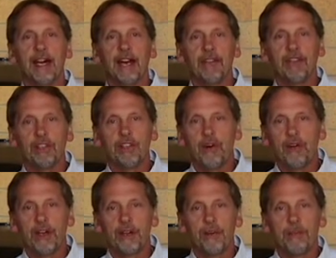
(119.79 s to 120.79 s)
having a
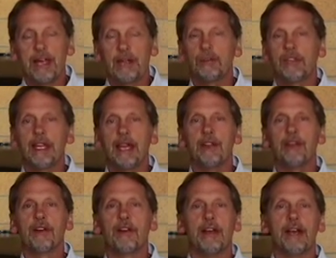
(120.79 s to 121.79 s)
donut or a bagel
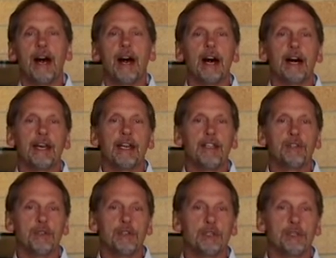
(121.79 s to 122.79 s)
together and enjoying